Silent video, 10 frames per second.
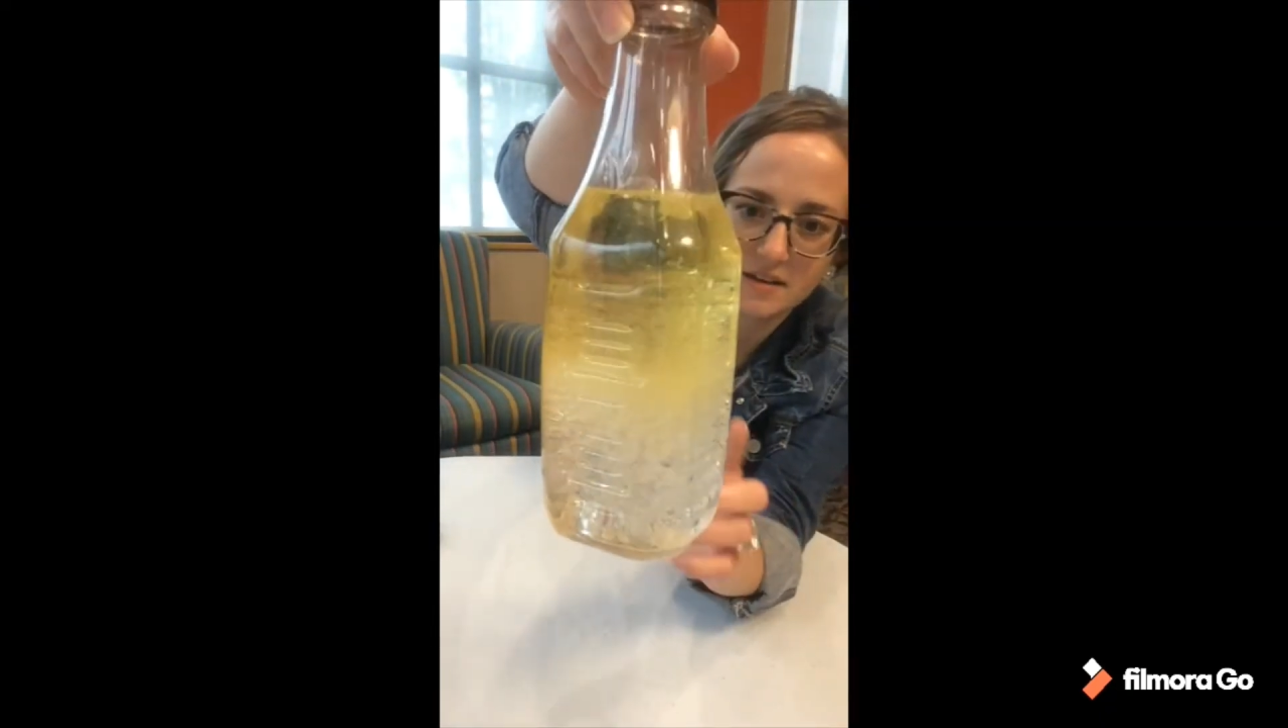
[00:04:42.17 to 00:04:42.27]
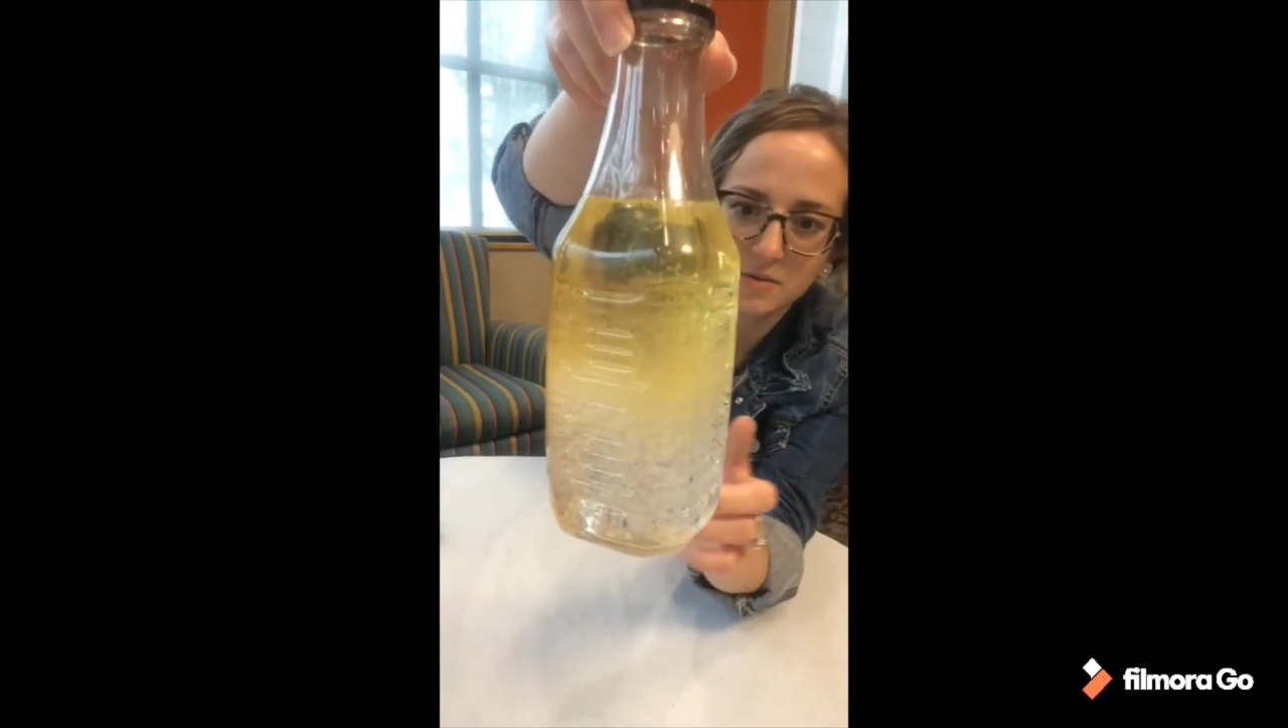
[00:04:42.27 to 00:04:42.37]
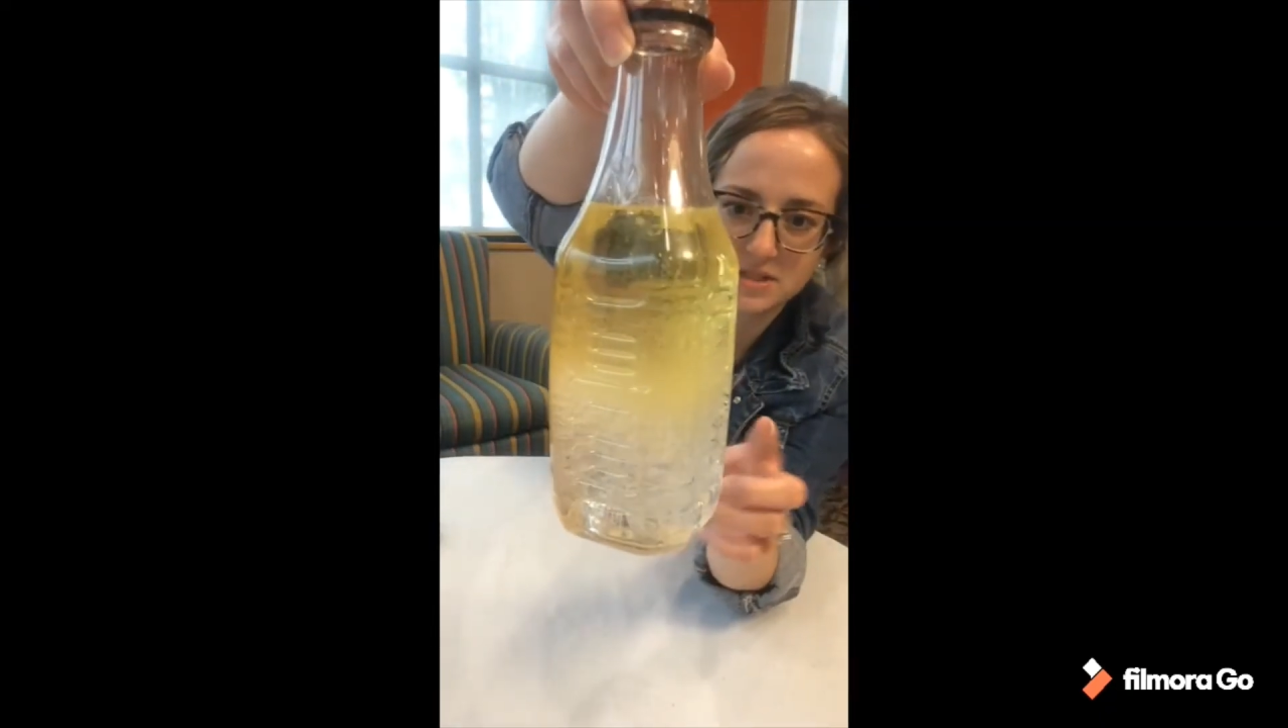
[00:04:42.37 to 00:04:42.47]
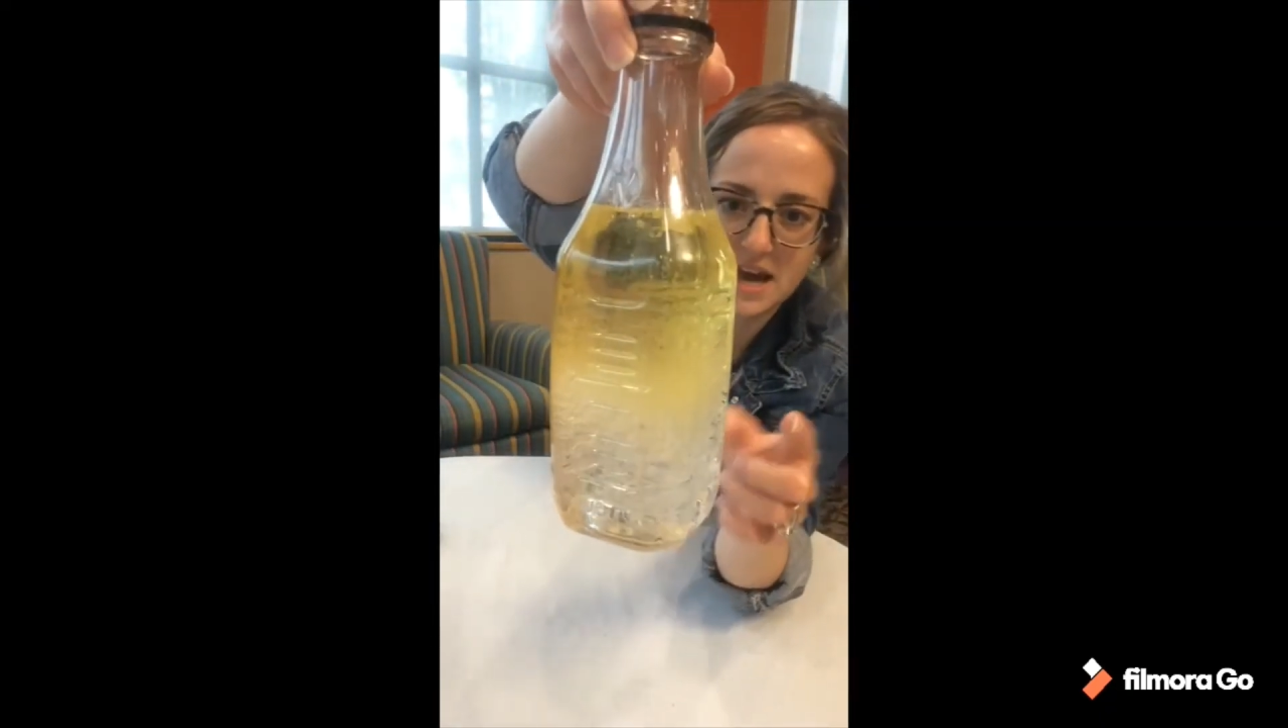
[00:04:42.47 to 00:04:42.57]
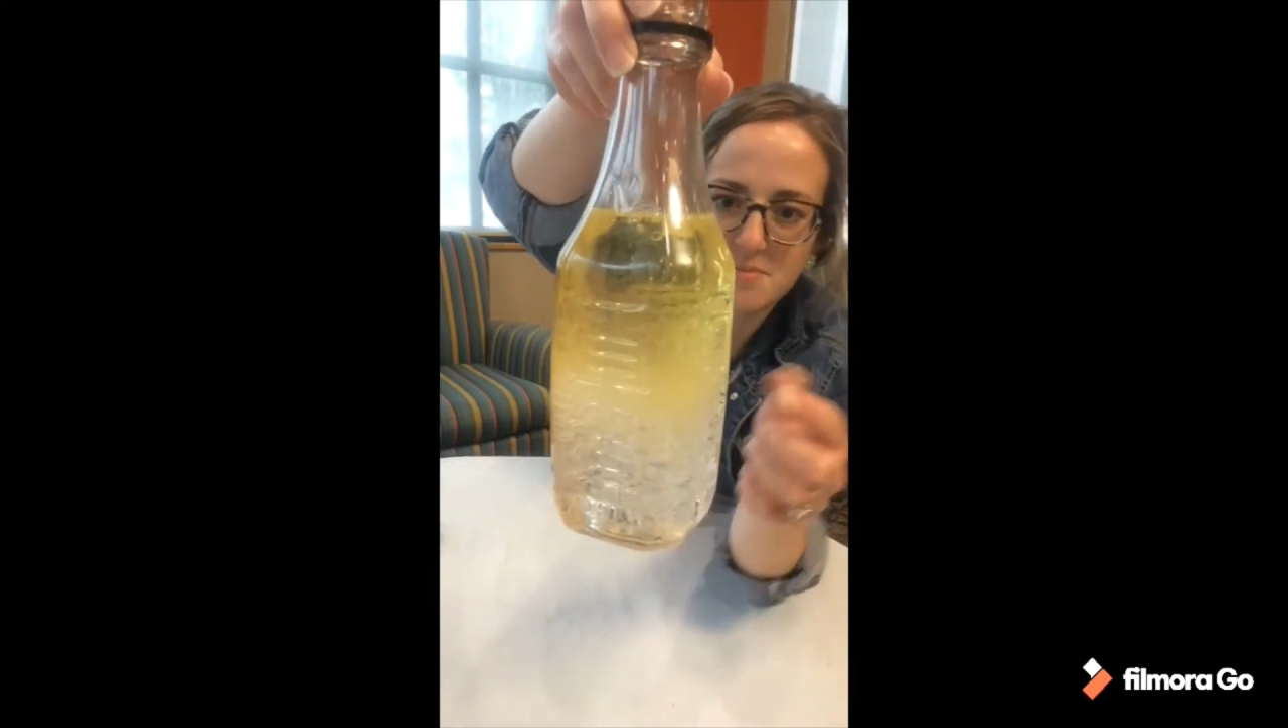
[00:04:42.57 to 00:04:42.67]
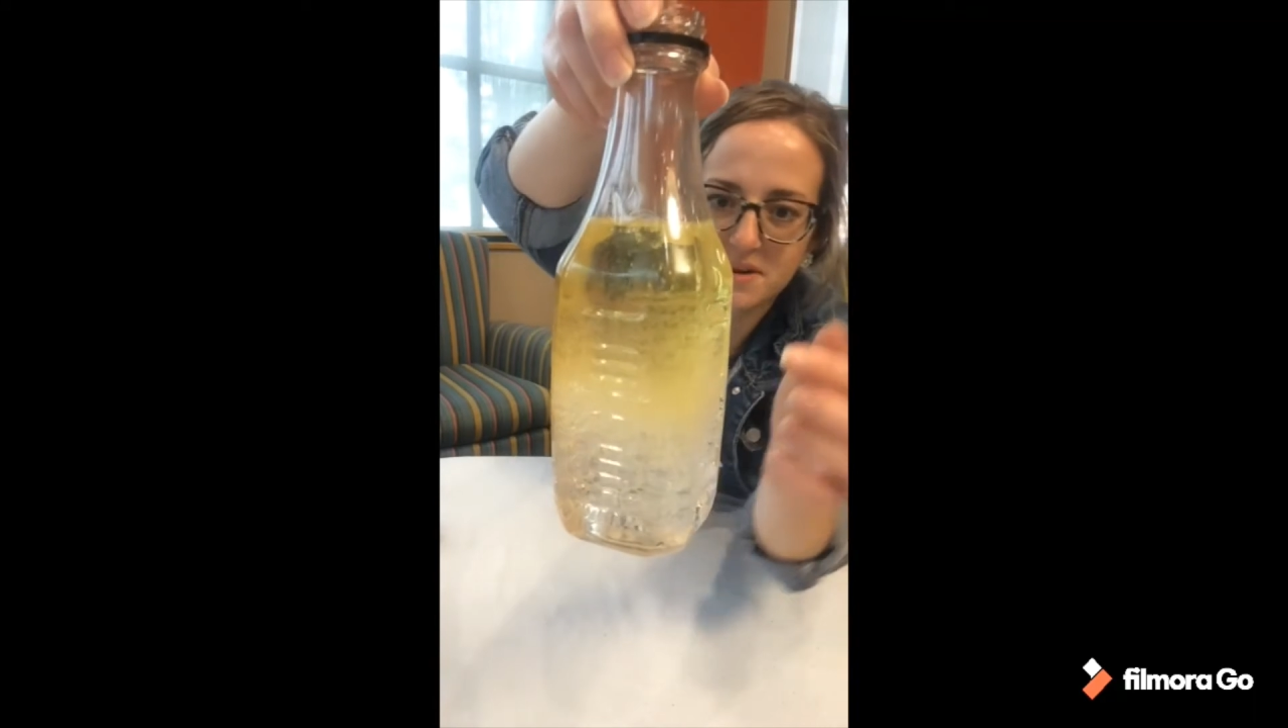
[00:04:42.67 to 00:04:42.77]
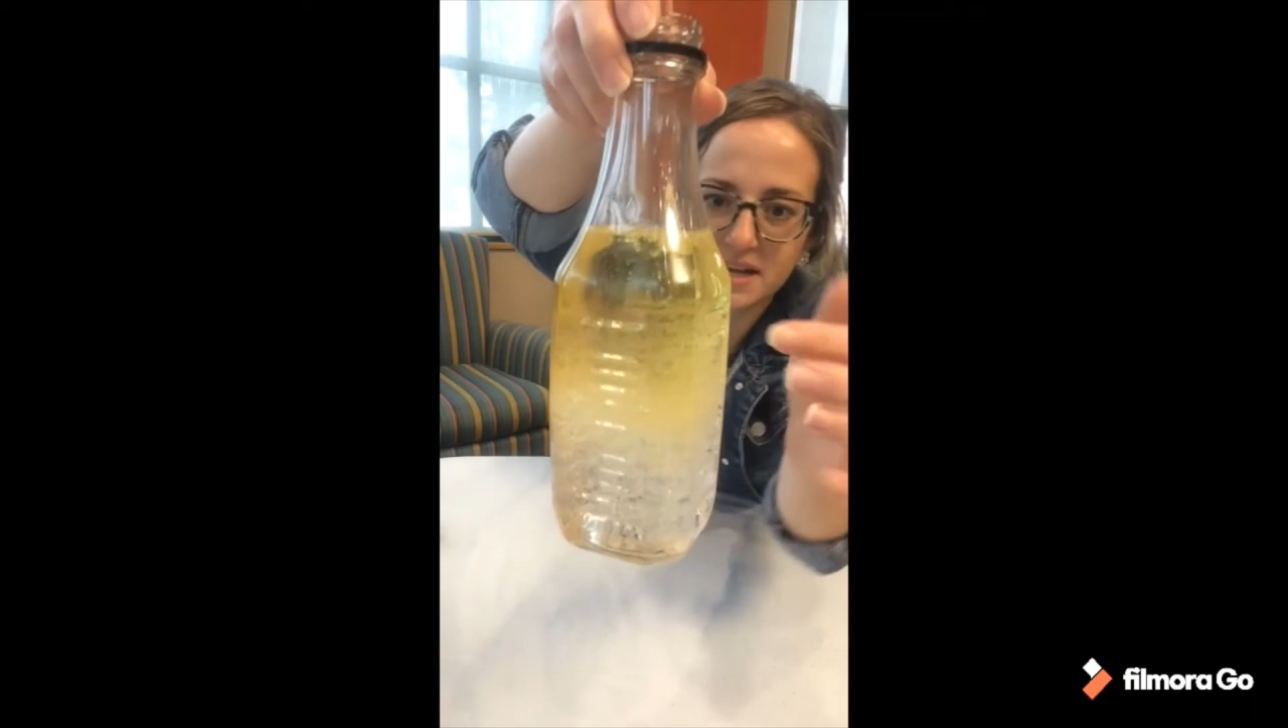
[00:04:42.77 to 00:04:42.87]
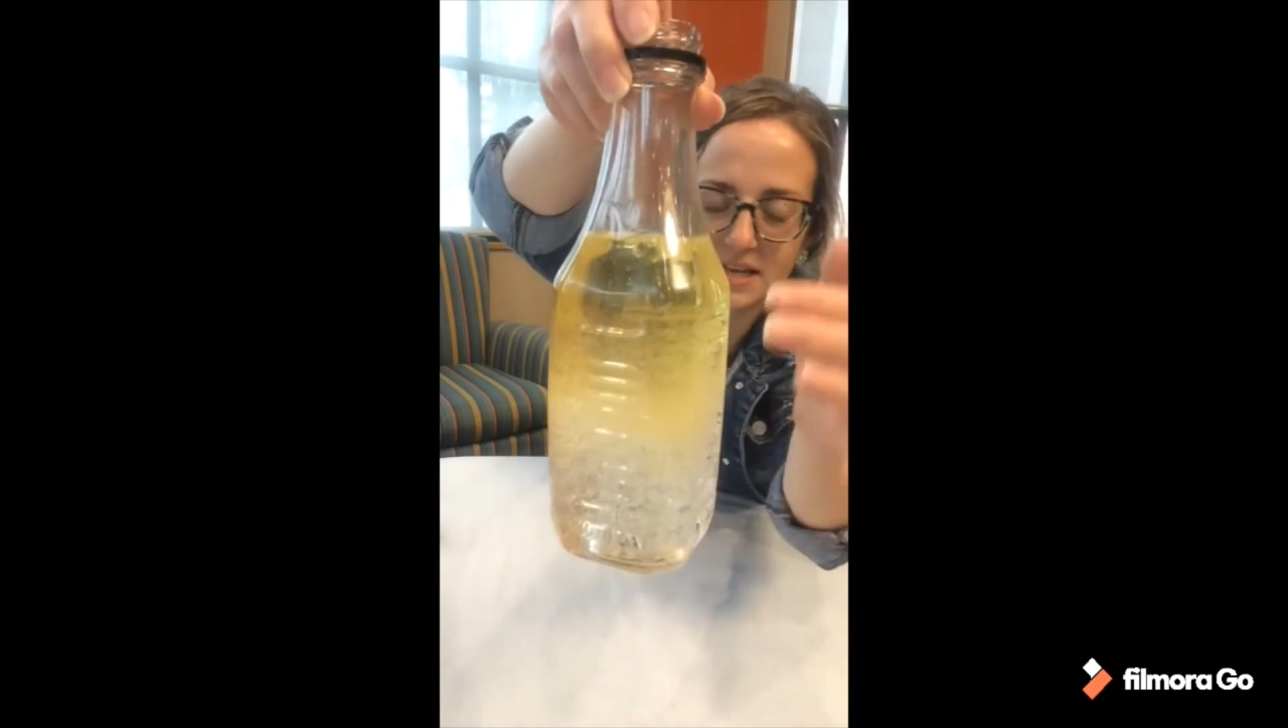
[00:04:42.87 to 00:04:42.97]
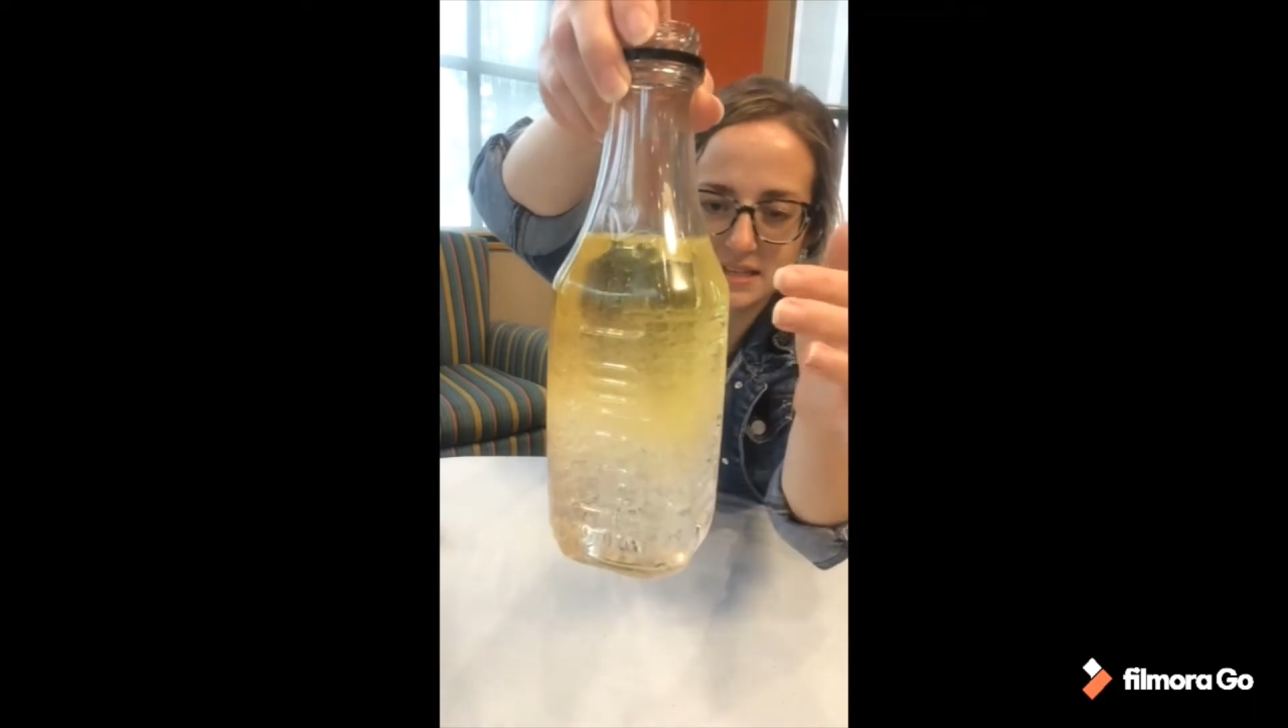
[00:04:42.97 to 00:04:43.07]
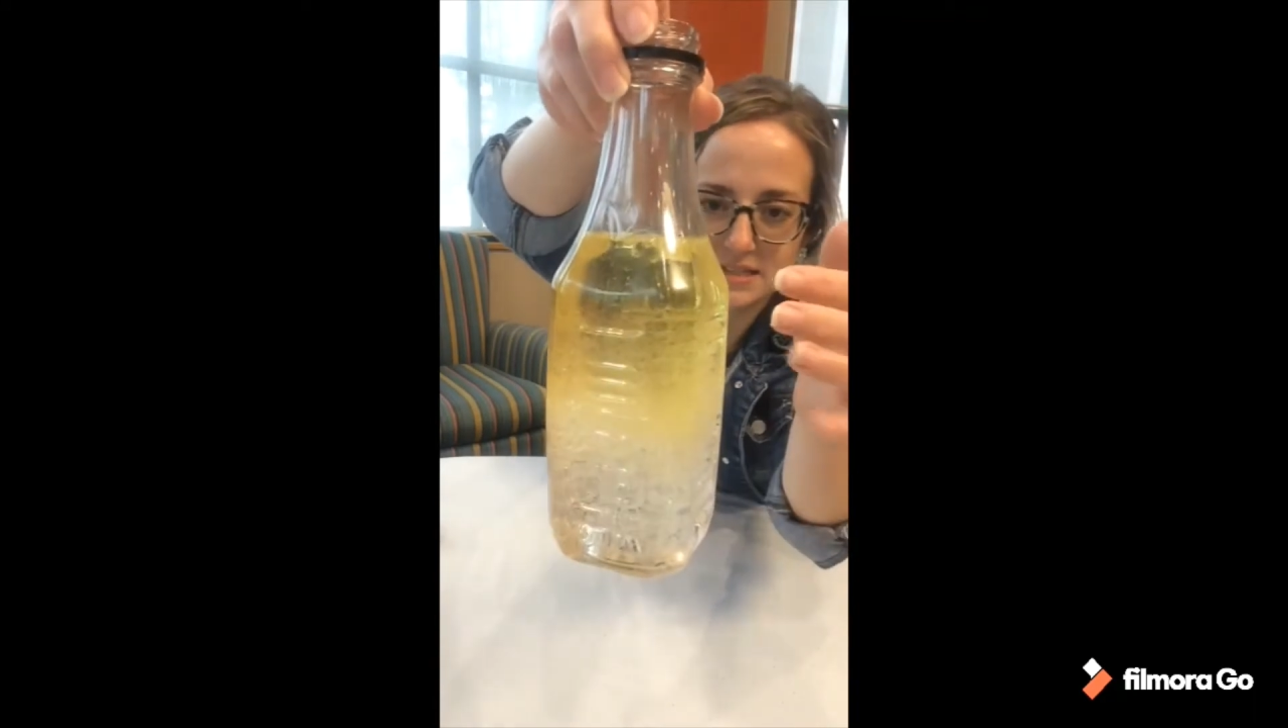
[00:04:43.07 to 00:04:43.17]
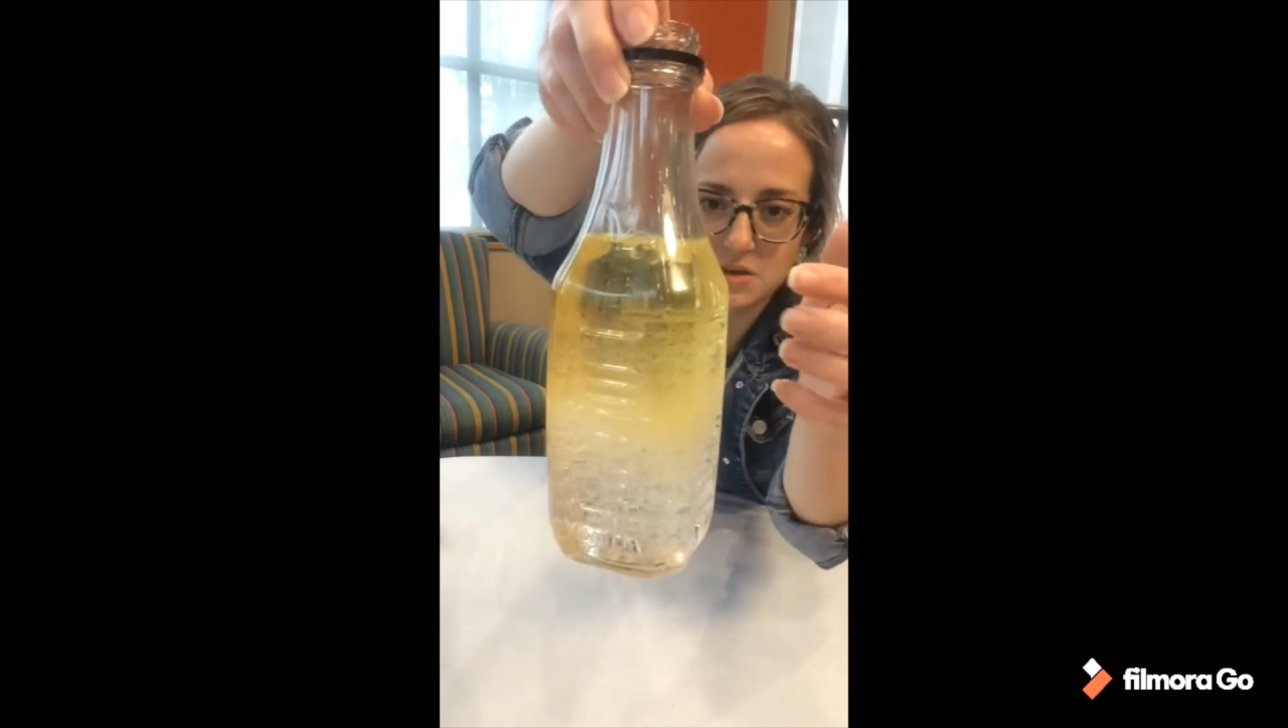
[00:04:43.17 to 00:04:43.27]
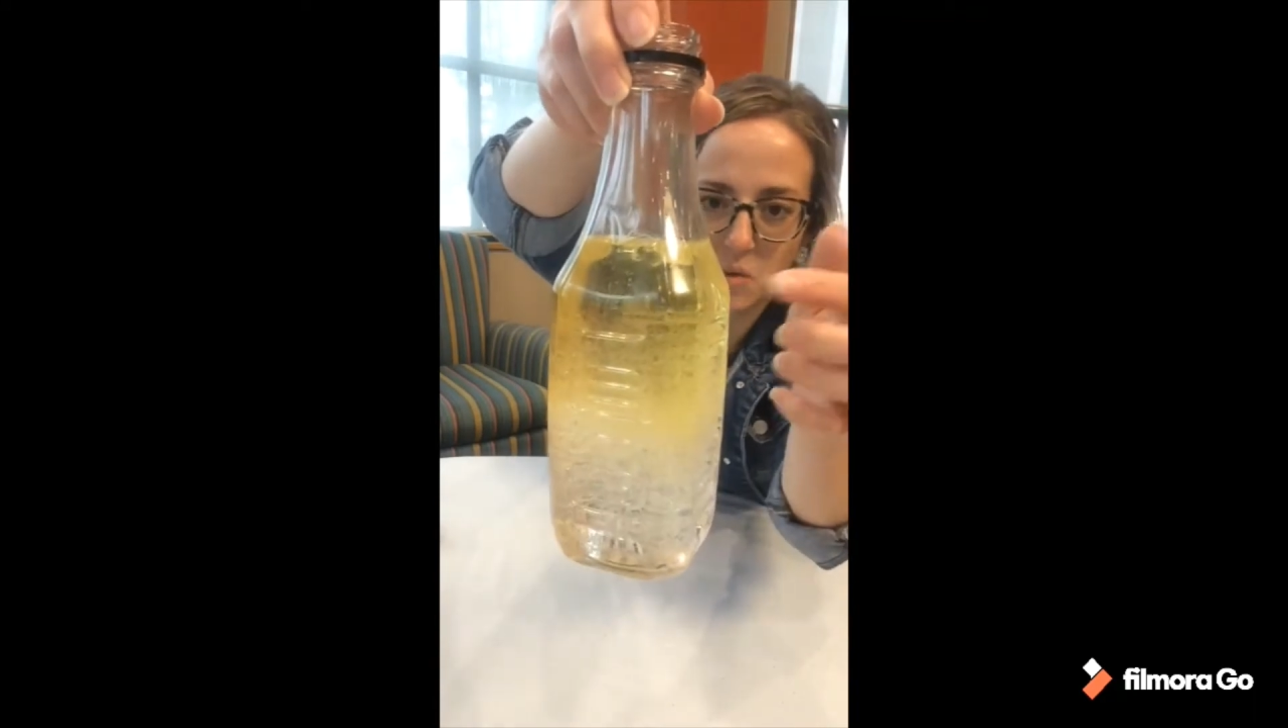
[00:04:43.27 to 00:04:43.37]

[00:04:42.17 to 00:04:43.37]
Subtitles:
what's happening is the